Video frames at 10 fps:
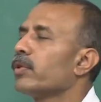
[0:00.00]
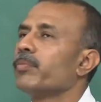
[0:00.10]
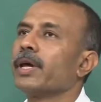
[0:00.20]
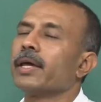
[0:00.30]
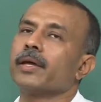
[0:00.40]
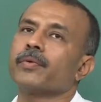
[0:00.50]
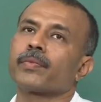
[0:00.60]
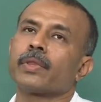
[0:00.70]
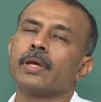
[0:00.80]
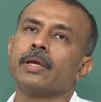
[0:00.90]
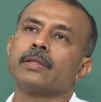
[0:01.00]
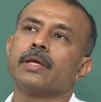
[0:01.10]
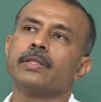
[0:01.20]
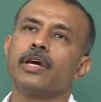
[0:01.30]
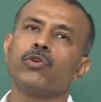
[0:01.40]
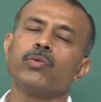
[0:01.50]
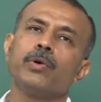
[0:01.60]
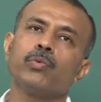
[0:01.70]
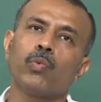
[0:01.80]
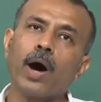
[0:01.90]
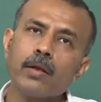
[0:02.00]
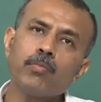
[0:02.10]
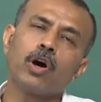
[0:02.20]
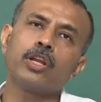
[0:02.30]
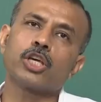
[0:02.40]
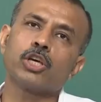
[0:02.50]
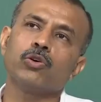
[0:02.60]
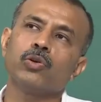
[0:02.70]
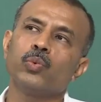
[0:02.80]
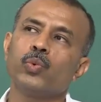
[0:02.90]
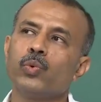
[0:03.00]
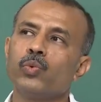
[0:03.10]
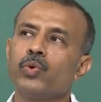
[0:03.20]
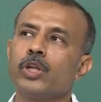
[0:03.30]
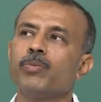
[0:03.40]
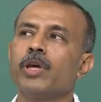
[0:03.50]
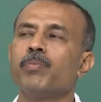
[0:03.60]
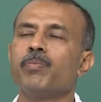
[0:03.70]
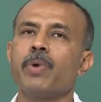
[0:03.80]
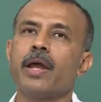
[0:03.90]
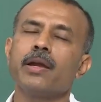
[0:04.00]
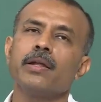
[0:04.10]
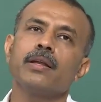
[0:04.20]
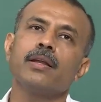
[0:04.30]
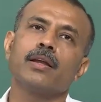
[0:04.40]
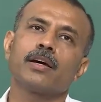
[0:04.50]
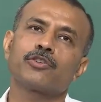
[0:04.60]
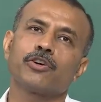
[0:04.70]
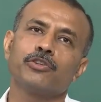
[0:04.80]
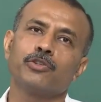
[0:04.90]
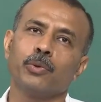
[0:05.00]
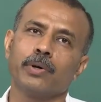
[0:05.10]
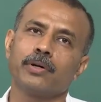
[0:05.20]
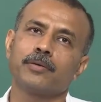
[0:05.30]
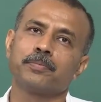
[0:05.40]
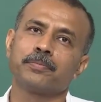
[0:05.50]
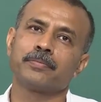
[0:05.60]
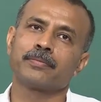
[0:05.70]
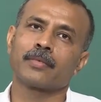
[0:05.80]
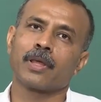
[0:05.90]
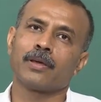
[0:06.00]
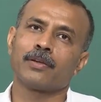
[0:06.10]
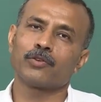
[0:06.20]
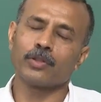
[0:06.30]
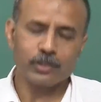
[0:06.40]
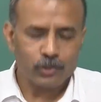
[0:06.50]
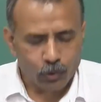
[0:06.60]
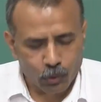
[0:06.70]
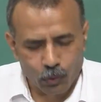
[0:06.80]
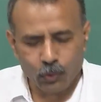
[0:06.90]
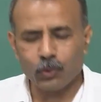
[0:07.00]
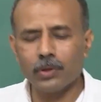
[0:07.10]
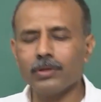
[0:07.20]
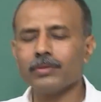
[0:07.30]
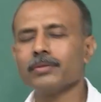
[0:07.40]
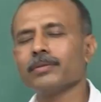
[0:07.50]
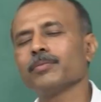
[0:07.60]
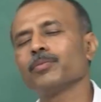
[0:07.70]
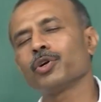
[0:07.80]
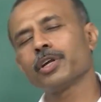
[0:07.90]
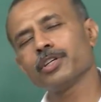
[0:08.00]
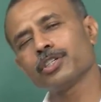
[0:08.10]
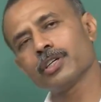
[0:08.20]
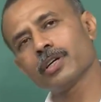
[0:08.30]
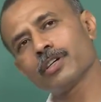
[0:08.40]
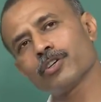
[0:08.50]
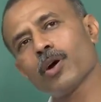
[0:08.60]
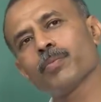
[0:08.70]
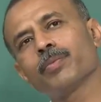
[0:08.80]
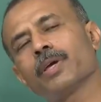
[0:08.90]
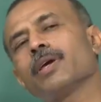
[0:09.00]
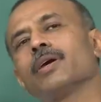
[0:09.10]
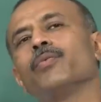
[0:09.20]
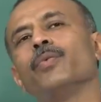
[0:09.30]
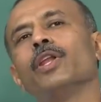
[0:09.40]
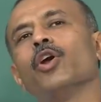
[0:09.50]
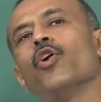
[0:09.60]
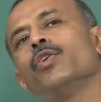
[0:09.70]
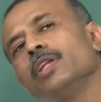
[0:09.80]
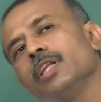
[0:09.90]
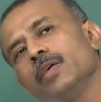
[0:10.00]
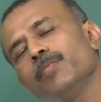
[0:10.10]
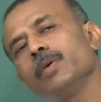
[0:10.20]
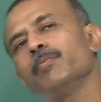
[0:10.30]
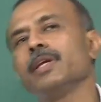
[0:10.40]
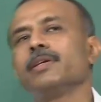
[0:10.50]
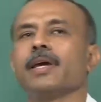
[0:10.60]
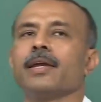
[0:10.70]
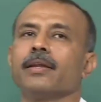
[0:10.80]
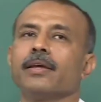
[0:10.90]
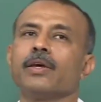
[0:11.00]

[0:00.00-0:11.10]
the beginning, that there will be one molecule who will be a perennial electron donor. So, this whole potential drop will only be maintained